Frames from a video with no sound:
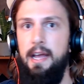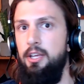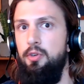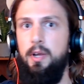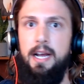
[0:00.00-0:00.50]

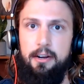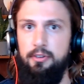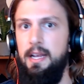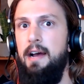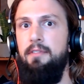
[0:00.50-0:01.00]
you can
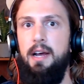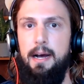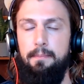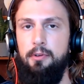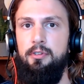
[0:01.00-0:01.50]
actually have the
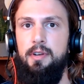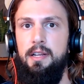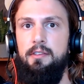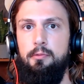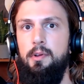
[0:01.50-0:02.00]

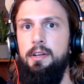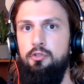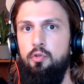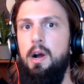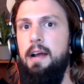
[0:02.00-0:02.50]
opportunity to really
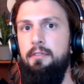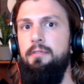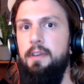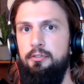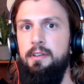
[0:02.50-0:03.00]
drive
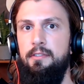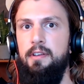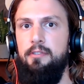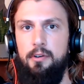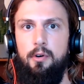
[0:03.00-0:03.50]

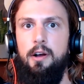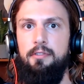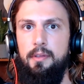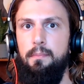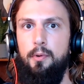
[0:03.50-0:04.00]
efficiencies
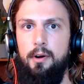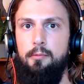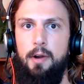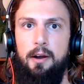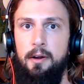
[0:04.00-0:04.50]
across the
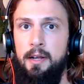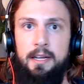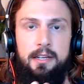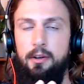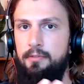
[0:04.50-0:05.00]
board. Where,
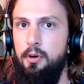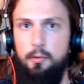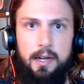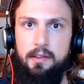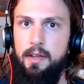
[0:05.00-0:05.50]
if you're a
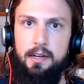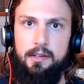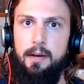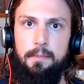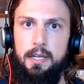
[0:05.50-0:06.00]
regulated
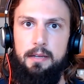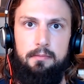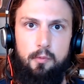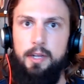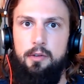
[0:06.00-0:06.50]
company,
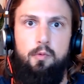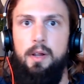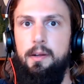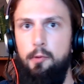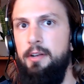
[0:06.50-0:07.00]
what you
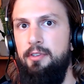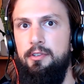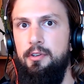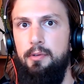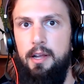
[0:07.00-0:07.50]
really want to
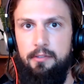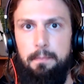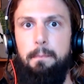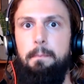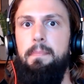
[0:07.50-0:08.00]
do is
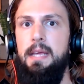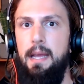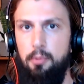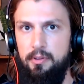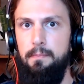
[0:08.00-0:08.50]
be
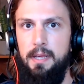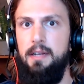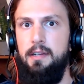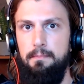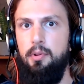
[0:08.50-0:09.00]
able to be
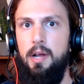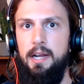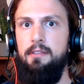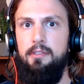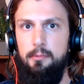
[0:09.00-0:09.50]
in
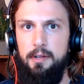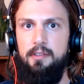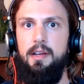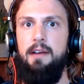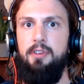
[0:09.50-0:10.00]
compliance. You want
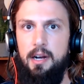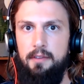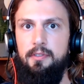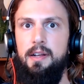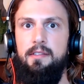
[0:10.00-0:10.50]
to have
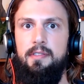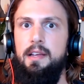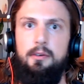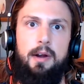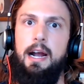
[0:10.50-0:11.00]
confidence
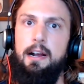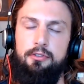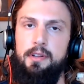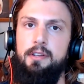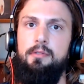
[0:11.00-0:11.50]
that you are
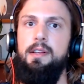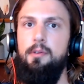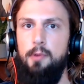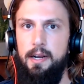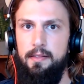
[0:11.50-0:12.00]
actually doing the
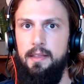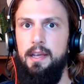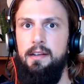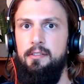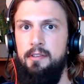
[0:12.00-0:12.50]
right
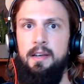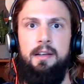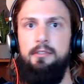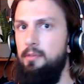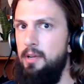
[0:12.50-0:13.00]
things.
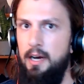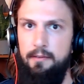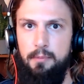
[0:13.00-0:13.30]
There's a lot of